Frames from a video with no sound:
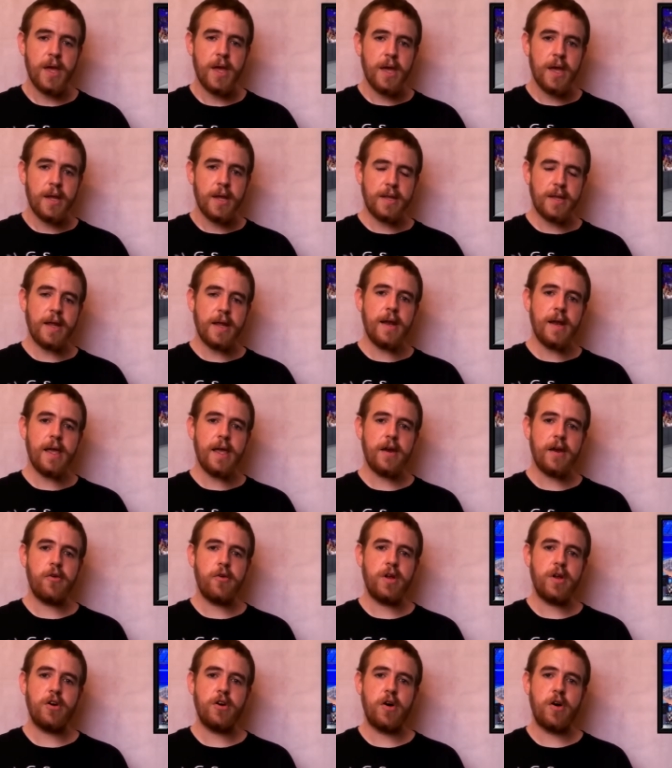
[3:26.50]
Then later
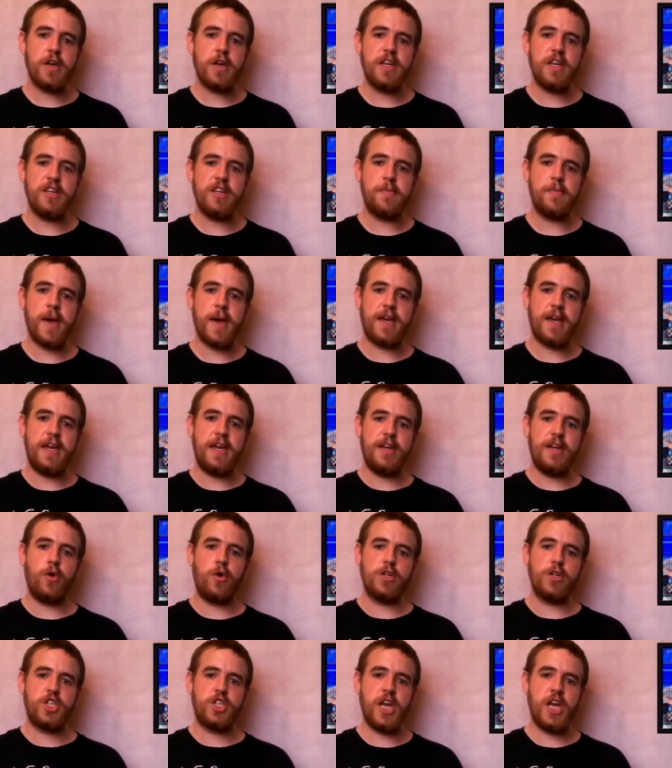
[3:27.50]
on Talking Smack, he
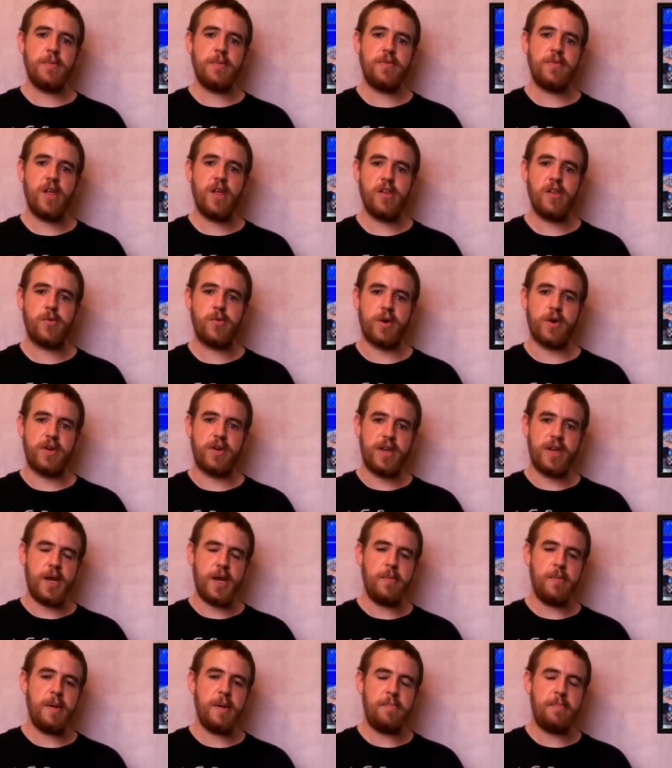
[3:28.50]
told James Ellsworth that
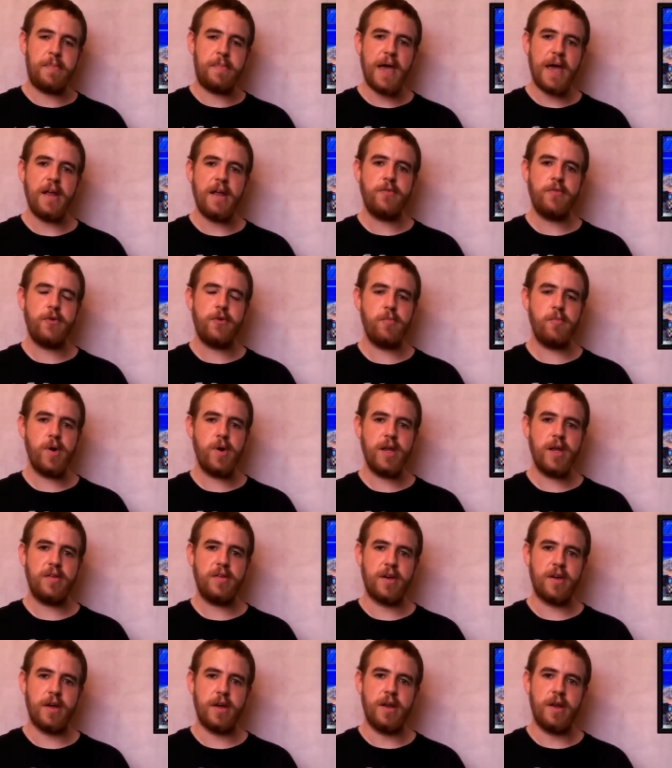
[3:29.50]
he'd be banned from
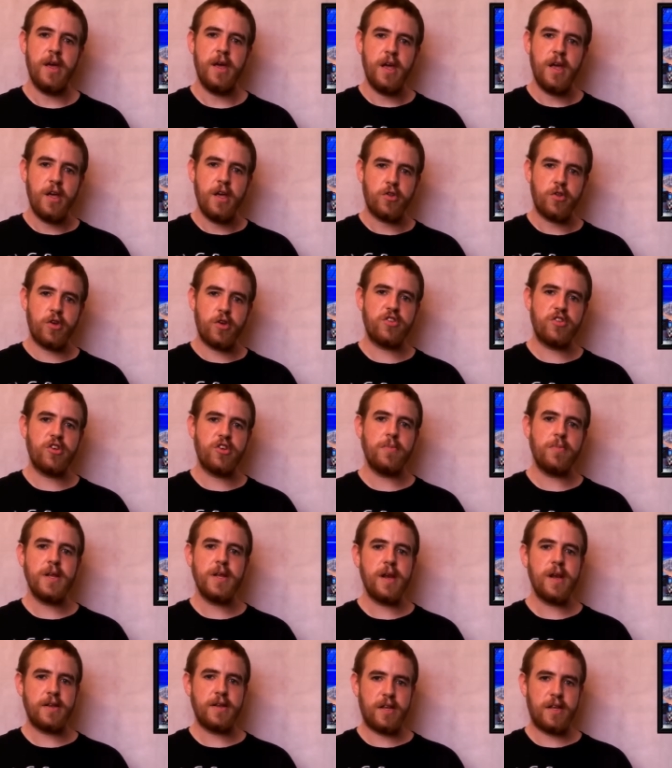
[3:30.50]
ringside so that
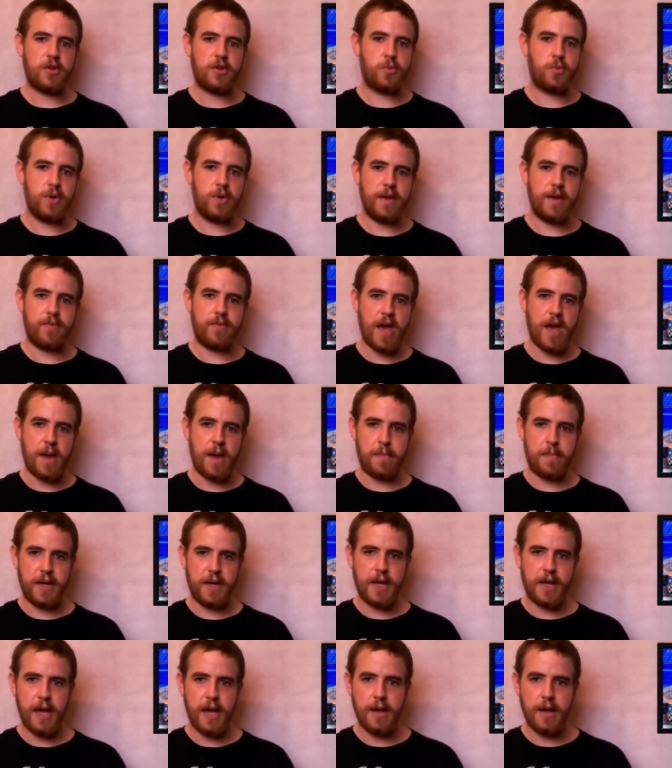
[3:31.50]
something like this would never happen
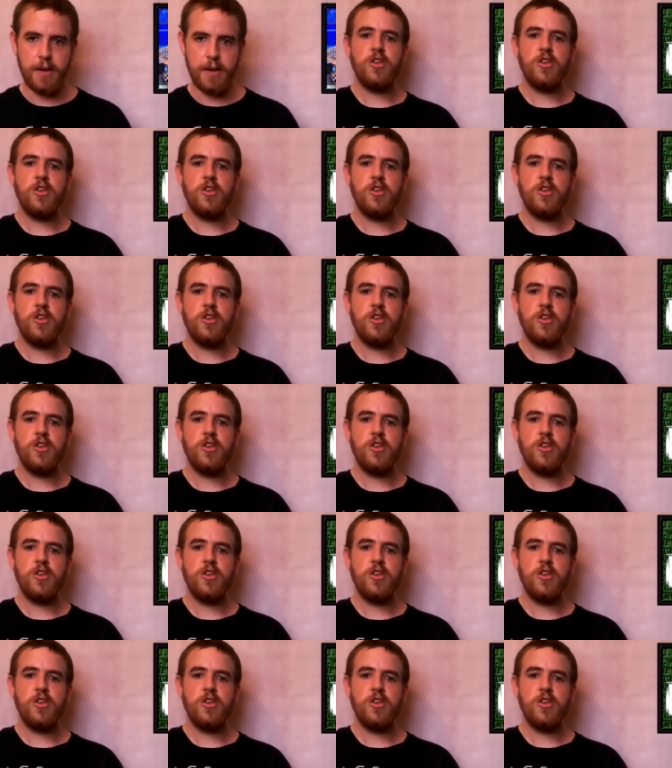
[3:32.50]
again.